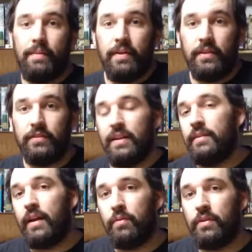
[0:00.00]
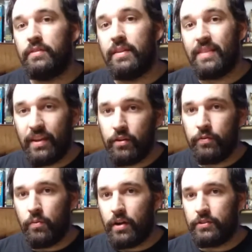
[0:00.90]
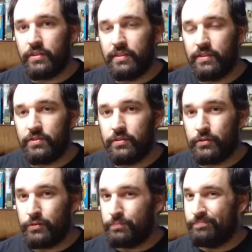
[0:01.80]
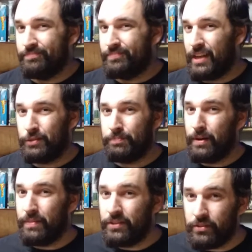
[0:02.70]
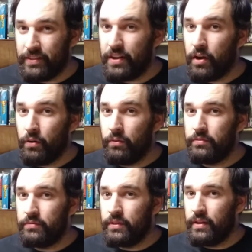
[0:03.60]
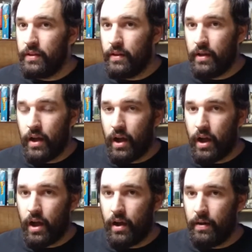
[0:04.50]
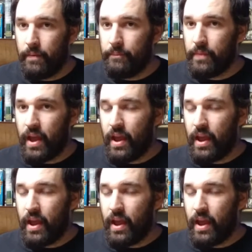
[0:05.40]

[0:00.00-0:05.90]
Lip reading: with that being said, I want to say thank you for watching this experimental video. Let